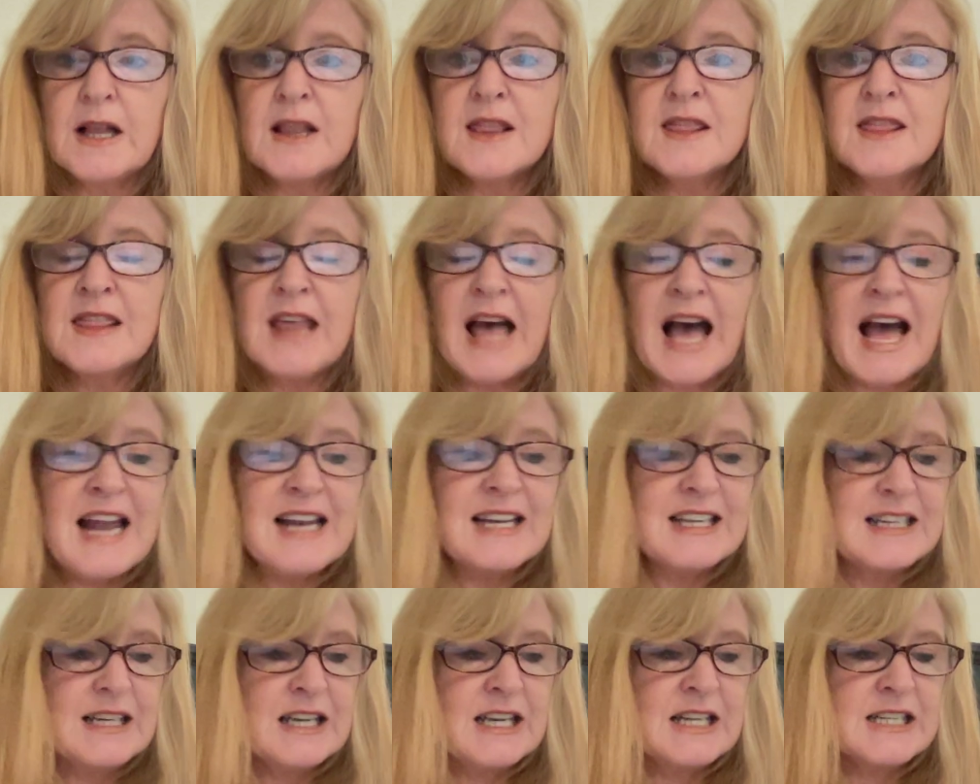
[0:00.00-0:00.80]

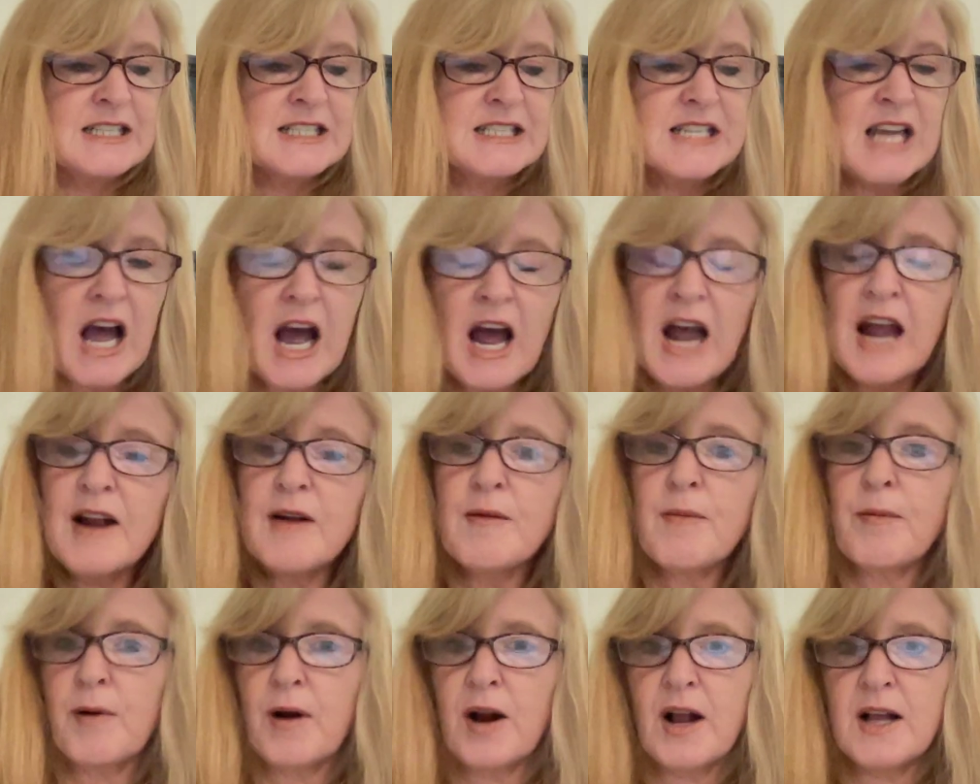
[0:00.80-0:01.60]
That entire
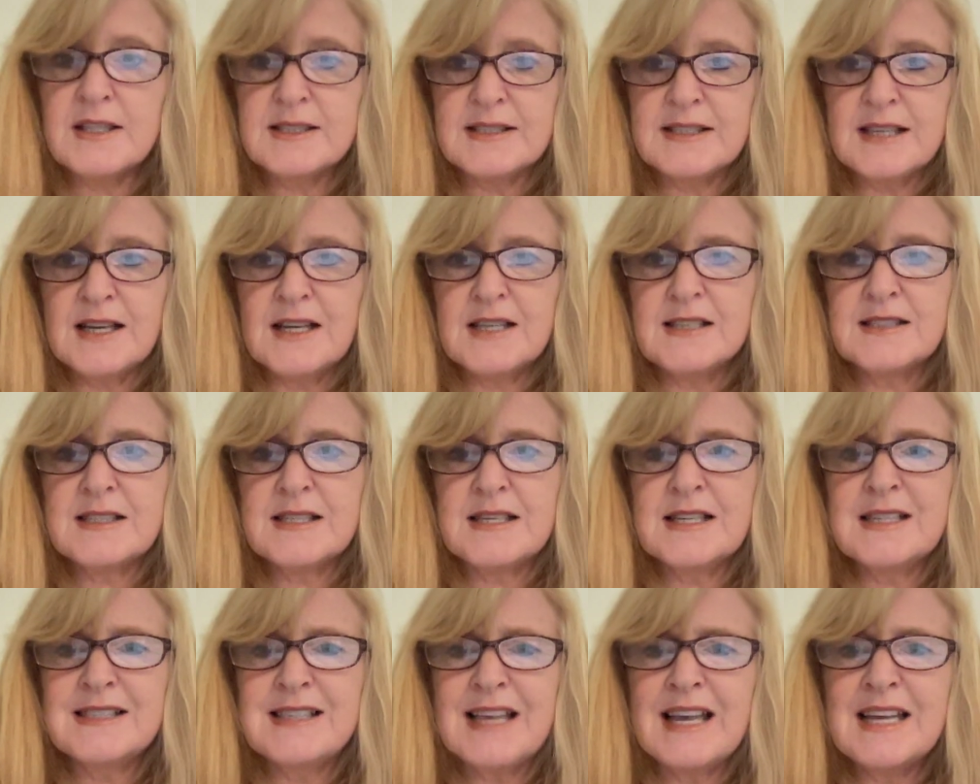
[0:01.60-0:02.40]
process
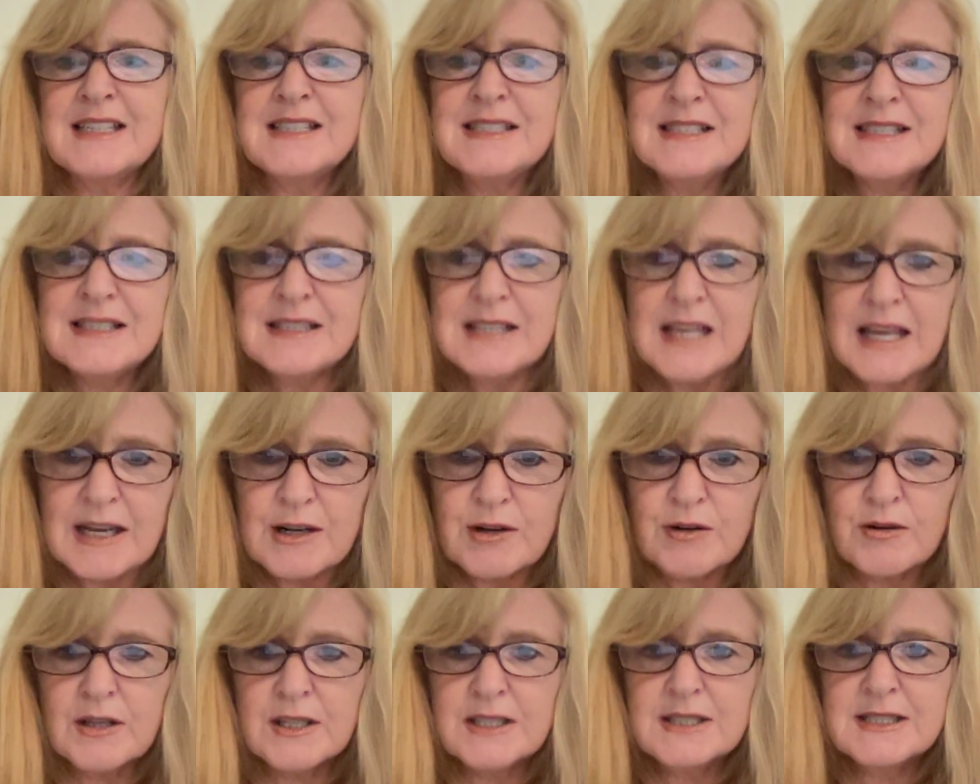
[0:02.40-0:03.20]
is a
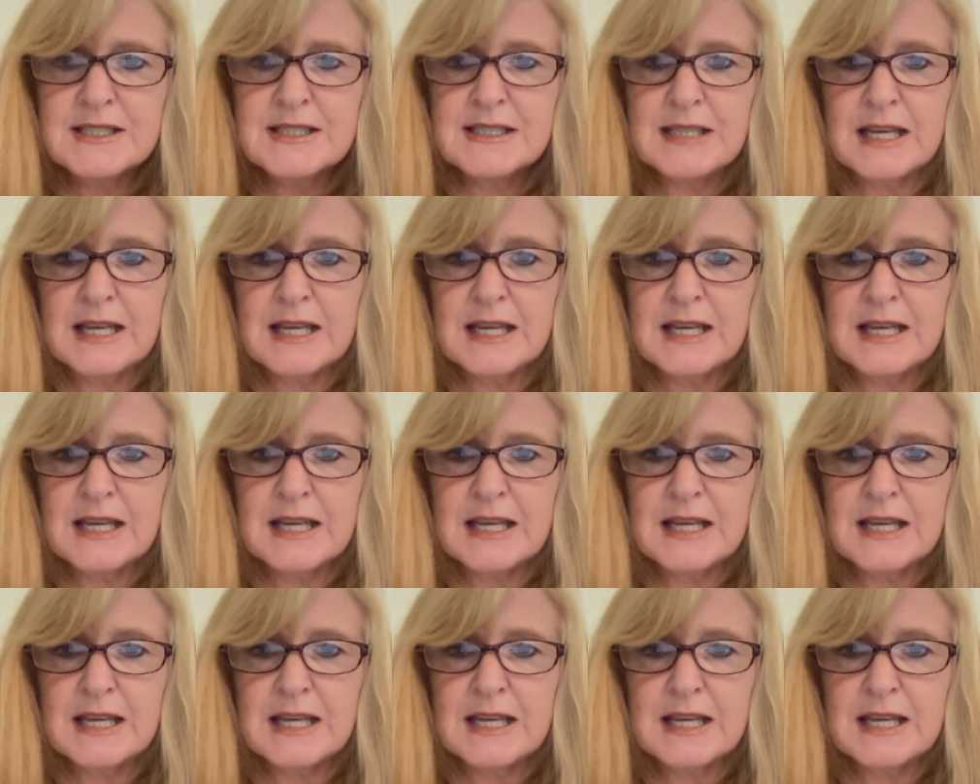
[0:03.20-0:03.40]
sacred